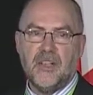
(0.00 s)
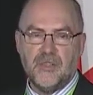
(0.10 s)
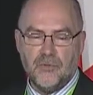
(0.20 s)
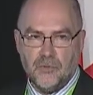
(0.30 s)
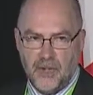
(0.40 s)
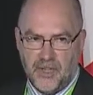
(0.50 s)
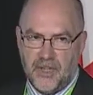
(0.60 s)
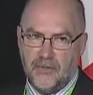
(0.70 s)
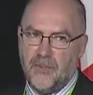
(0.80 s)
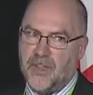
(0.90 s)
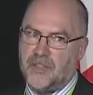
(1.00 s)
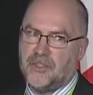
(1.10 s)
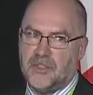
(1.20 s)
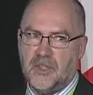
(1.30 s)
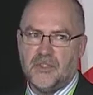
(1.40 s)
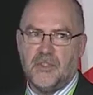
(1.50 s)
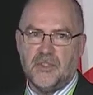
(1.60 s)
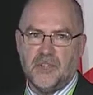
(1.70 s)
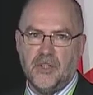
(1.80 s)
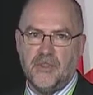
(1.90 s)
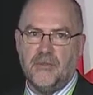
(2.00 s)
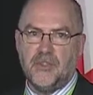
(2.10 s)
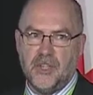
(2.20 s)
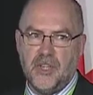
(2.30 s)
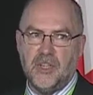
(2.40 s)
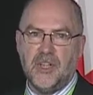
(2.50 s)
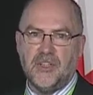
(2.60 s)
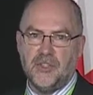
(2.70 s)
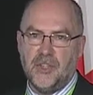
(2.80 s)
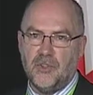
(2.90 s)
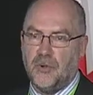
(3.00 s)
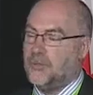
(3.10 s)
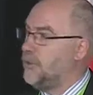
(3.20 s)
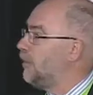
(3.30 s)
has really advanced as a result of gene and genome